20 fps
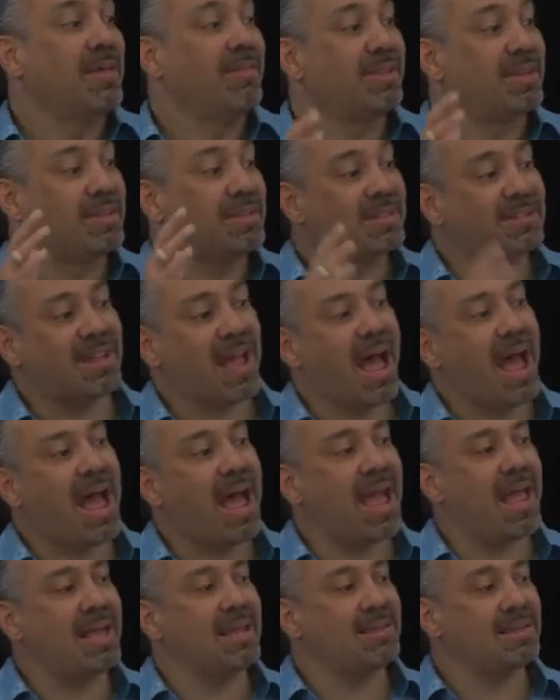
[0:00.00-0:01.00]
The
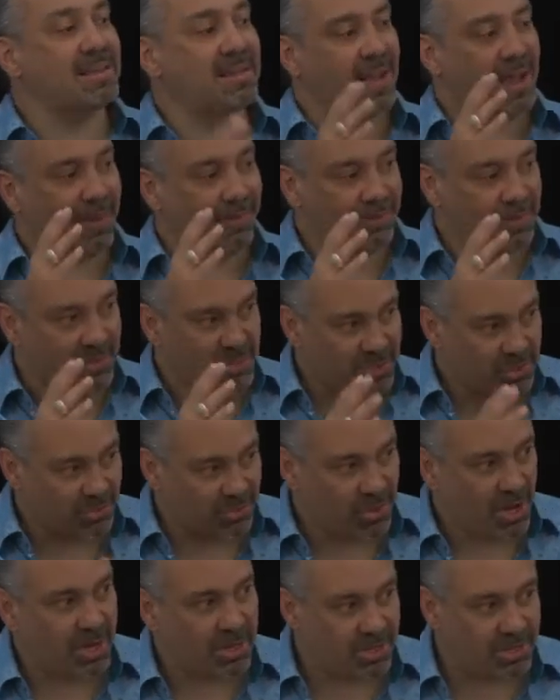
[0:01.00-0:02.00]
size of the
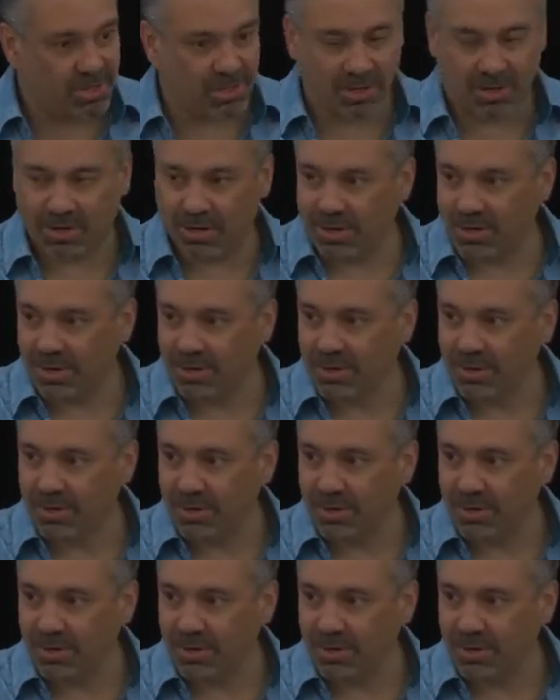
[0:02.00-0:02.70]
structure